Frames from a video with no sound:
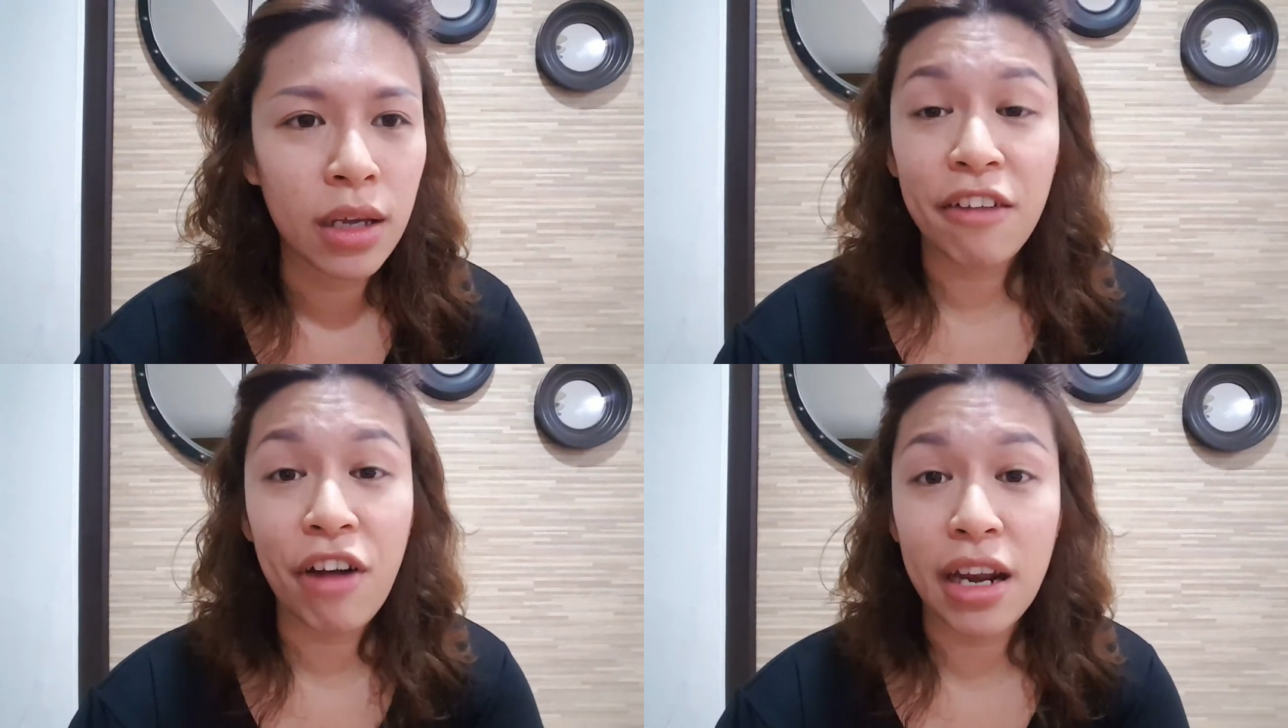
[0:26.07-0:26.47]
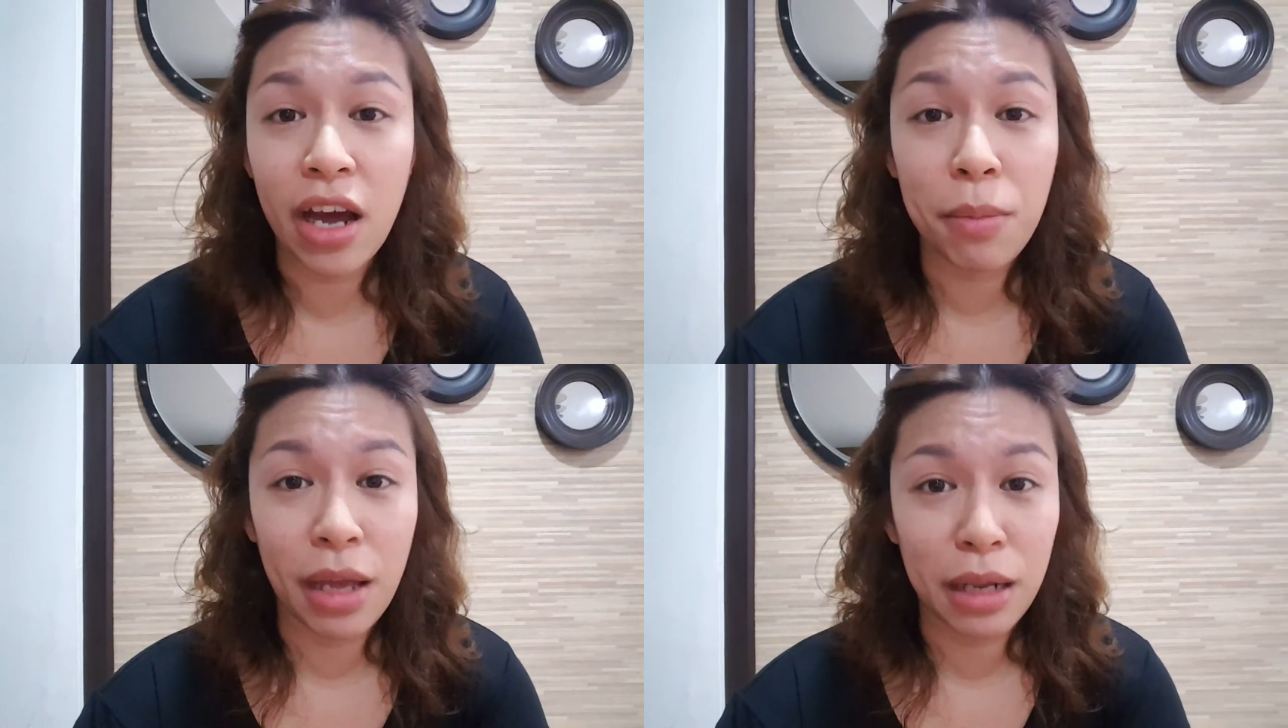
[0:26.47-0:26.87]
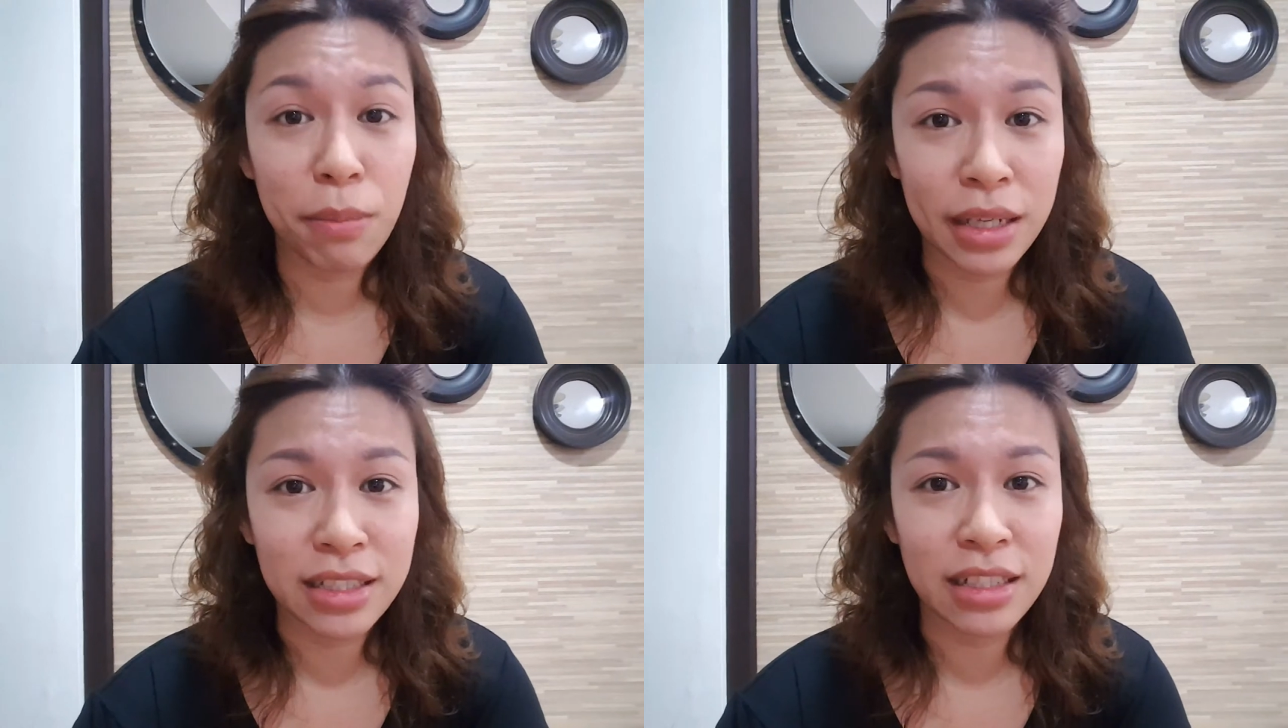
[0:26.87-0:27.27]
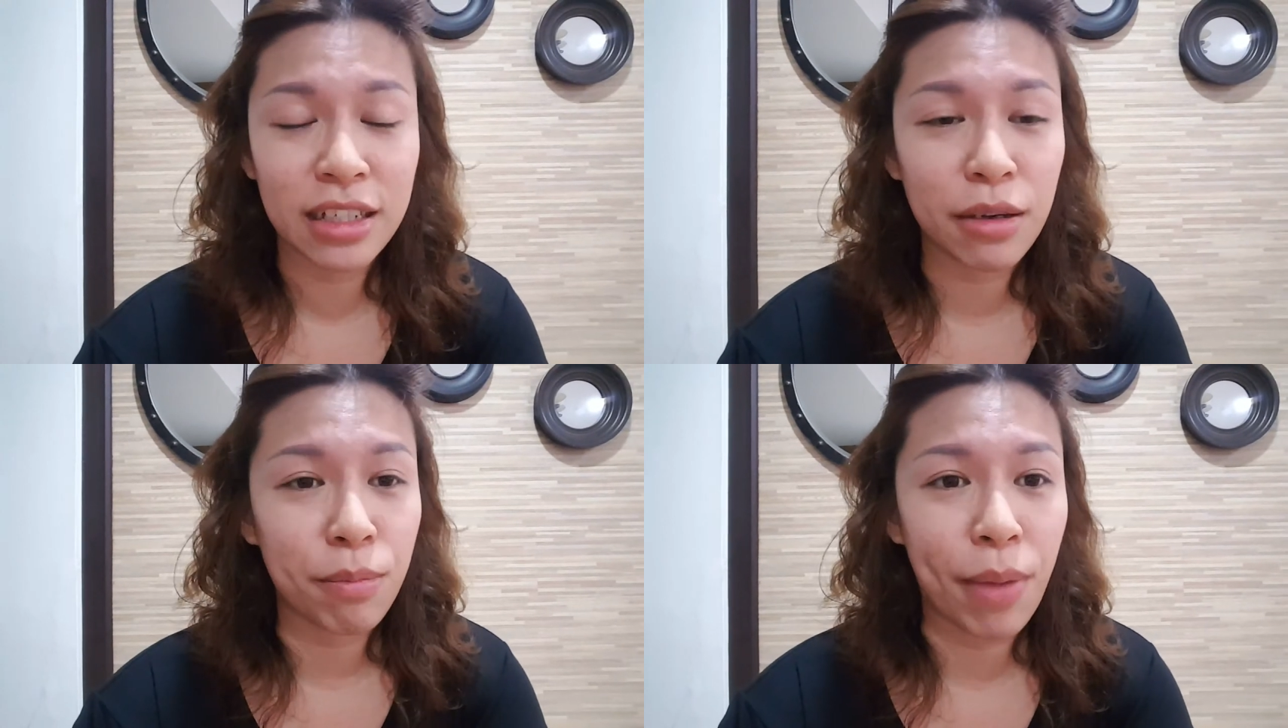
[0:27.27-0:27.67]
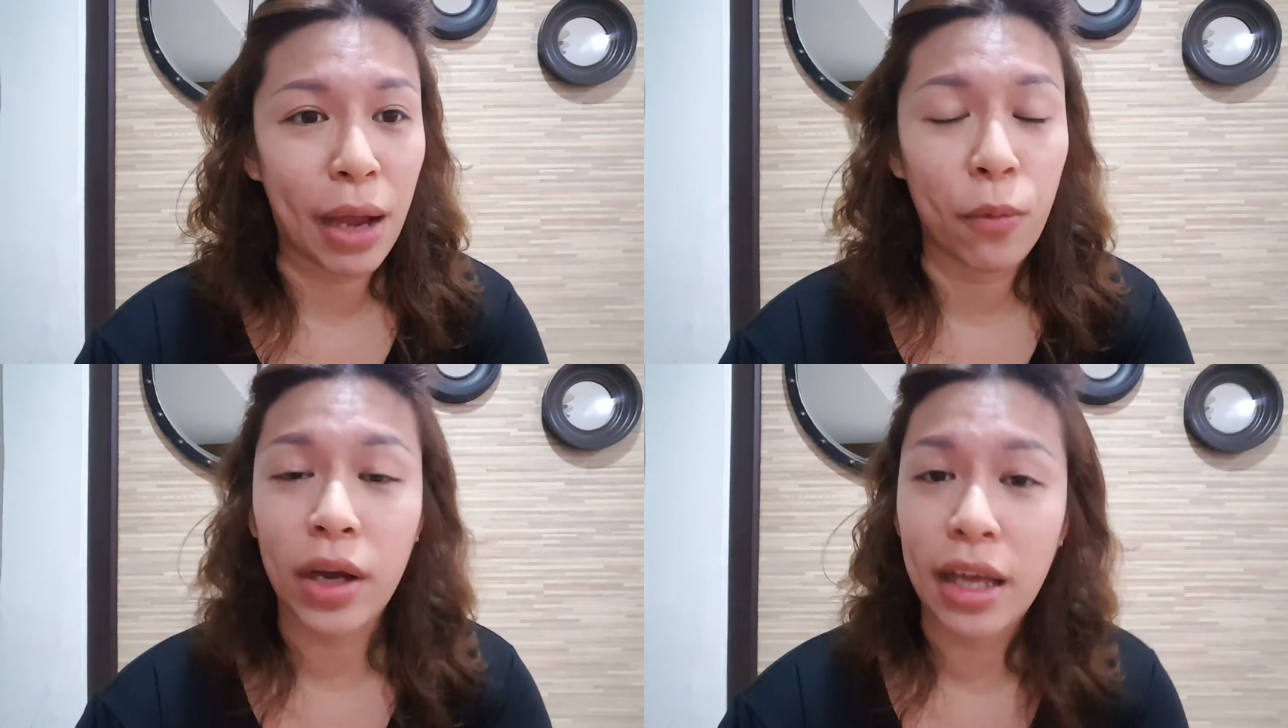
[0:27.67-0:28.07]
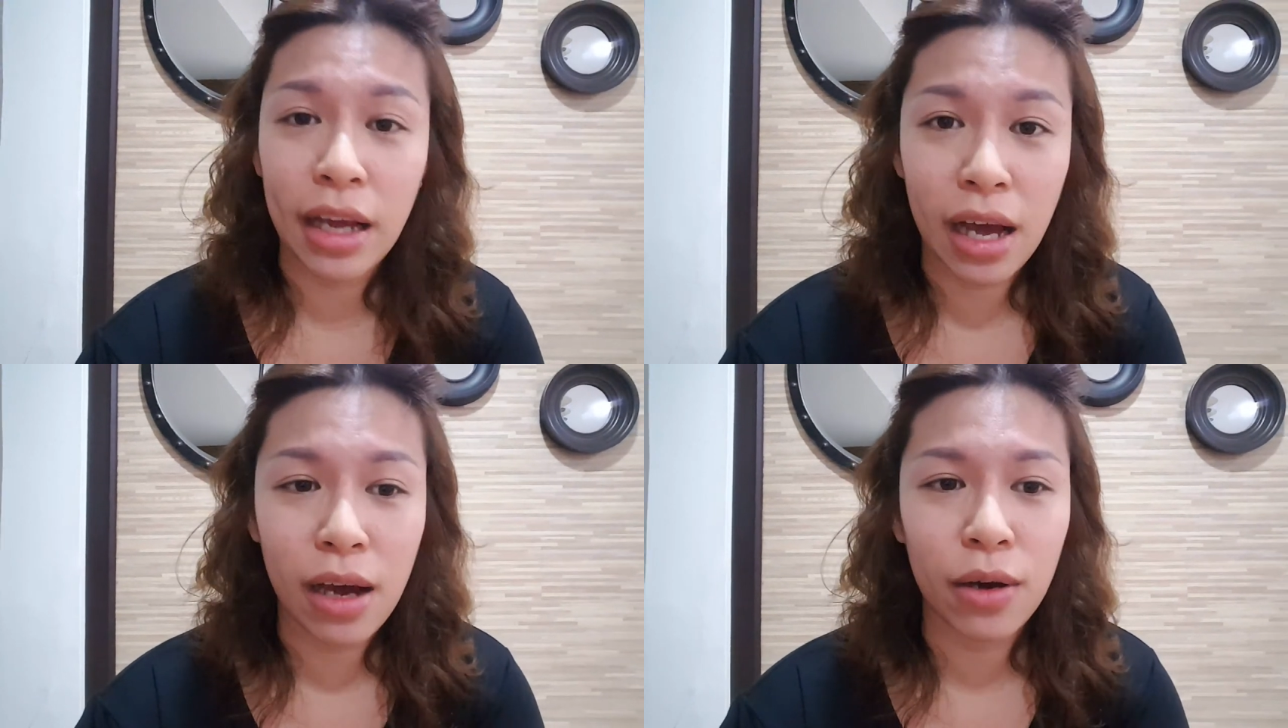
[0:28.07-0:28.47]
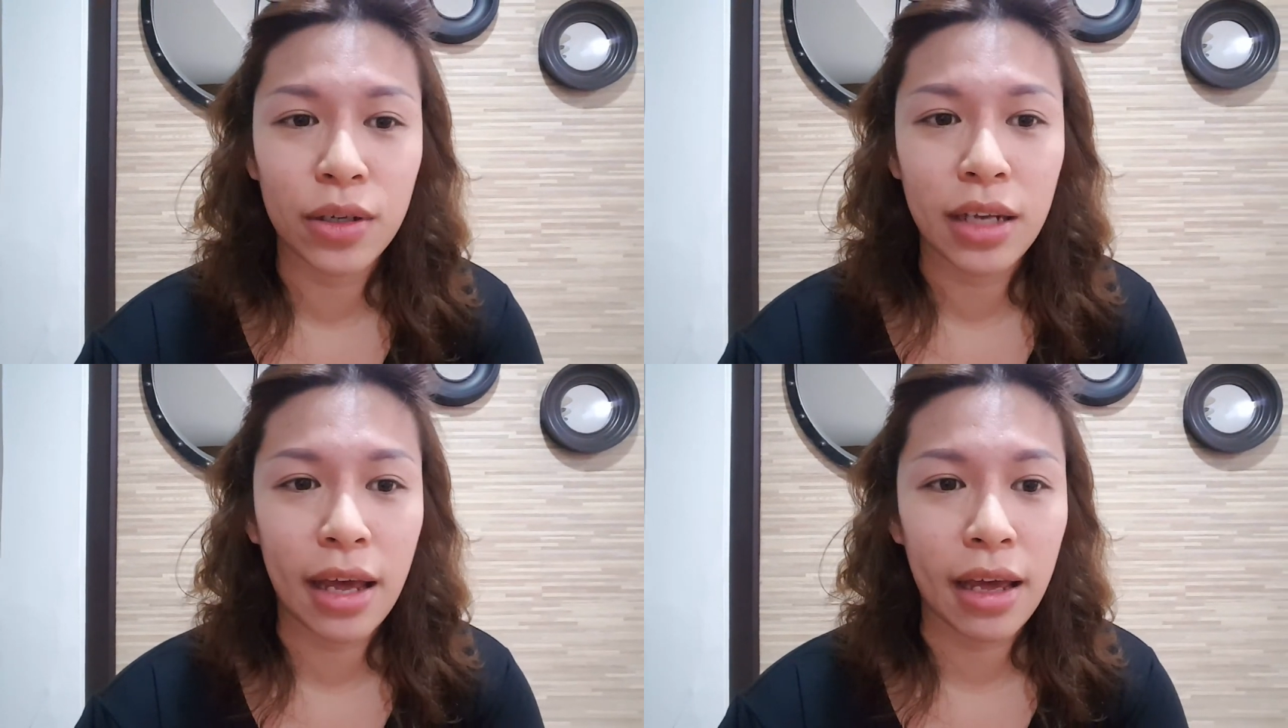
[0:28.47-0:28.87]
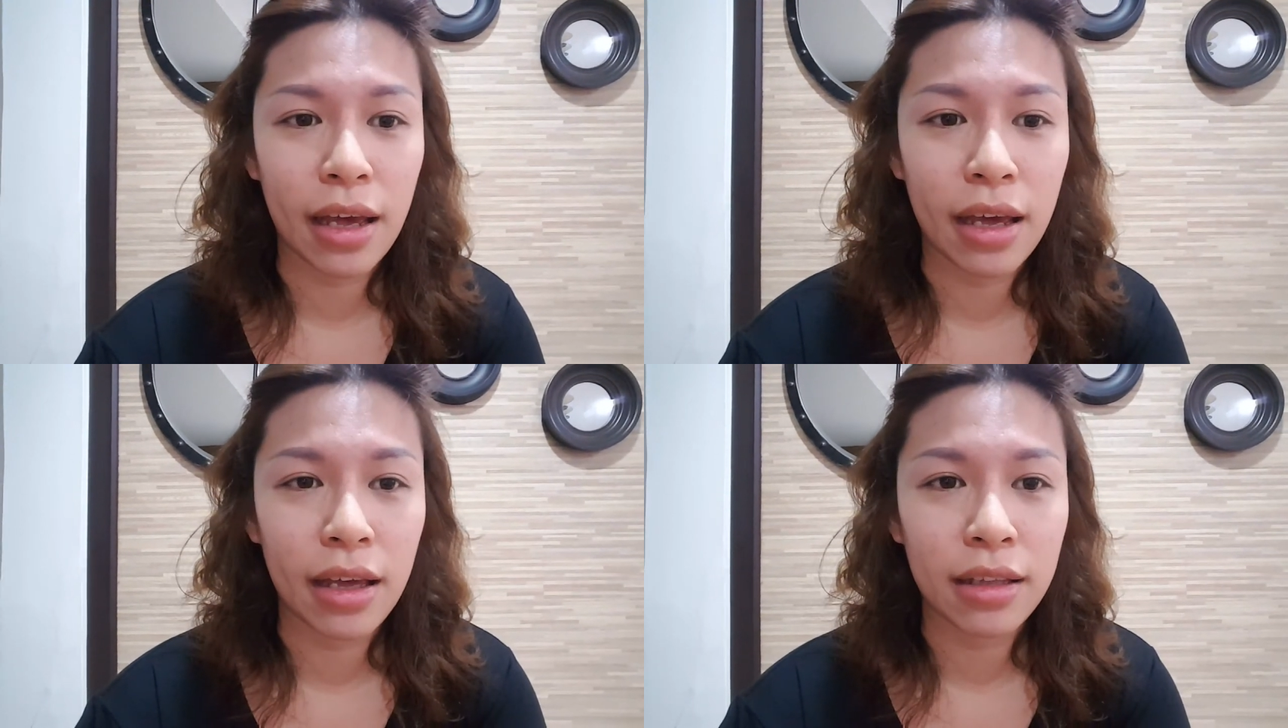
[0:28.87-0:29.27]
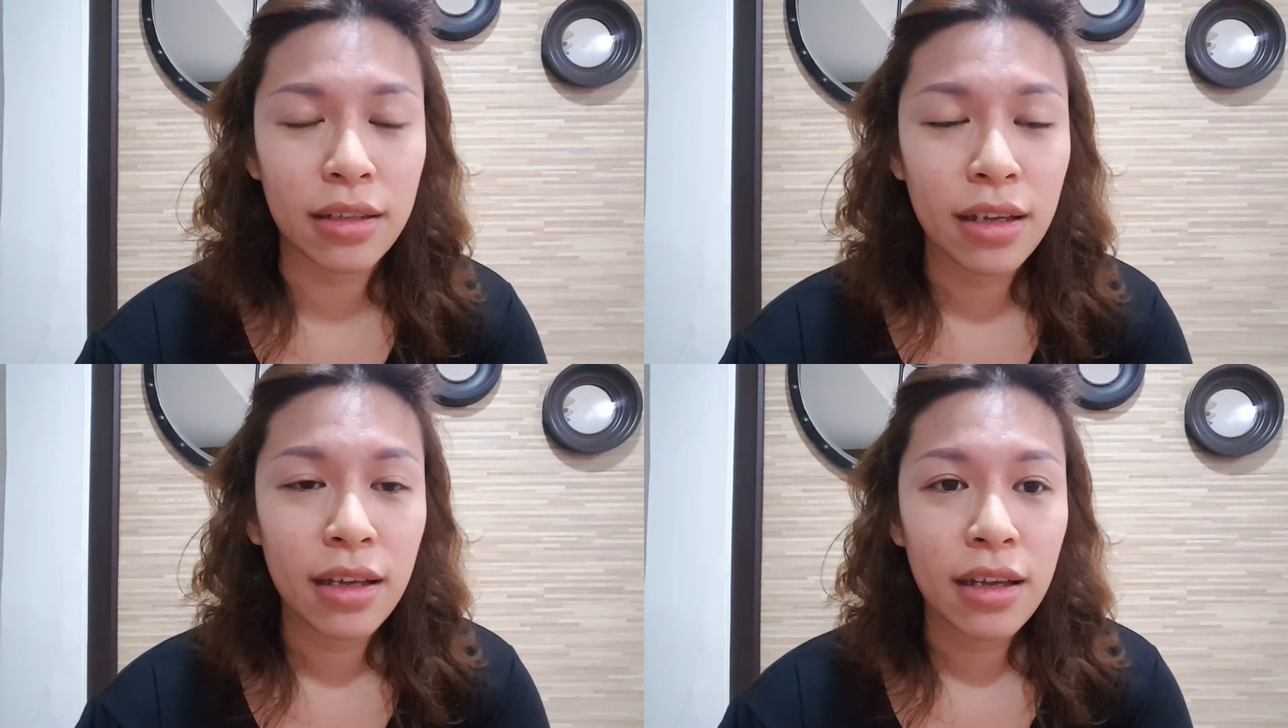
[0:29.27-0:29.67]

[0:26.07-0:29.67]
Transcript: Right now, I'm getting better, back working out and